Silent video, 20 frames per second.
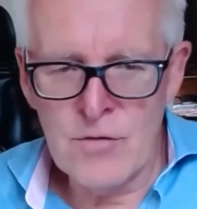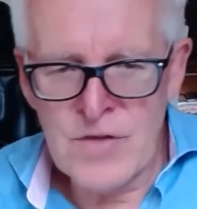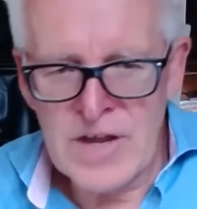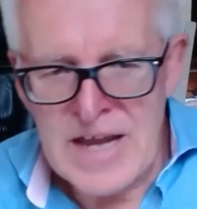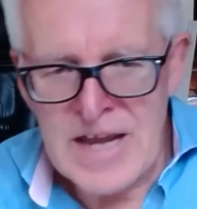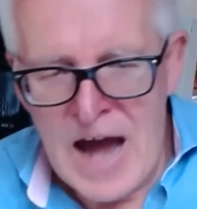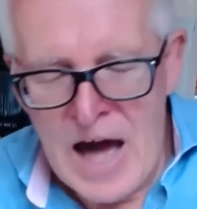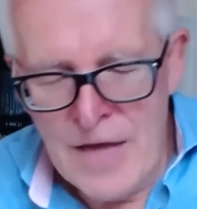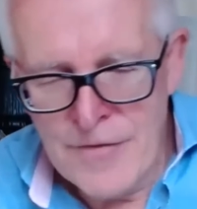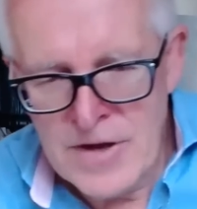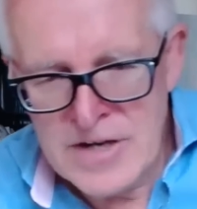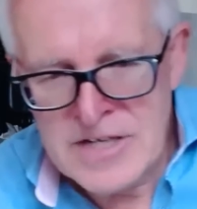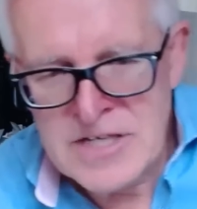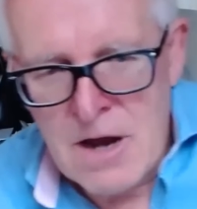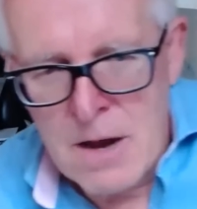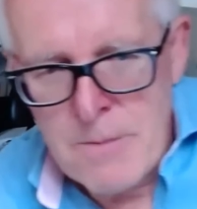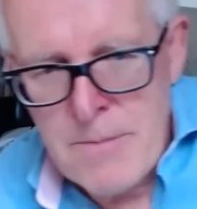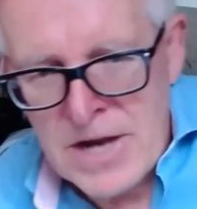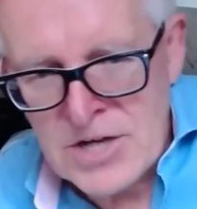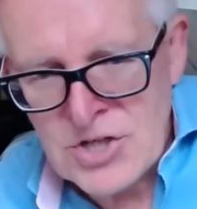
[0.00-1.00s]
the other
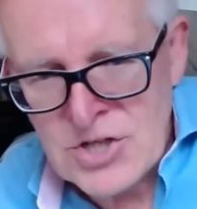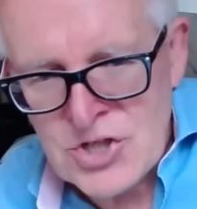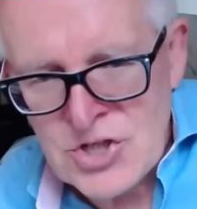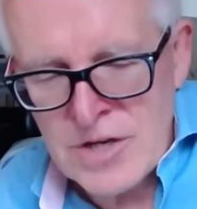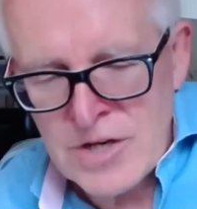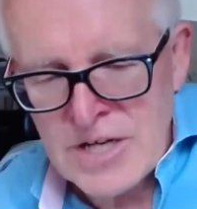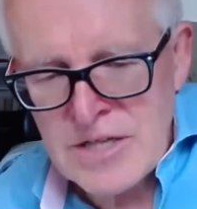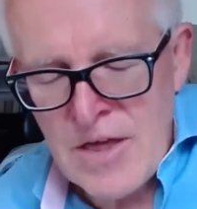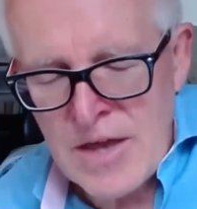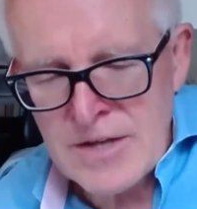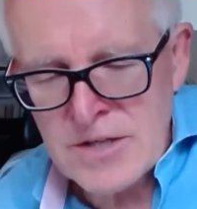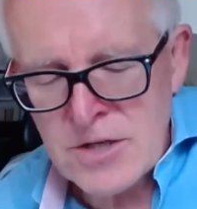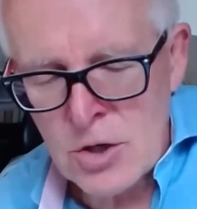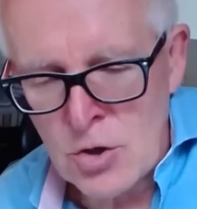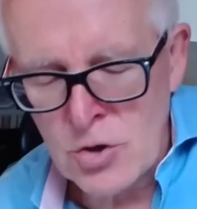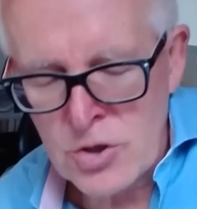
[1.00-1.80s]
dimension is then to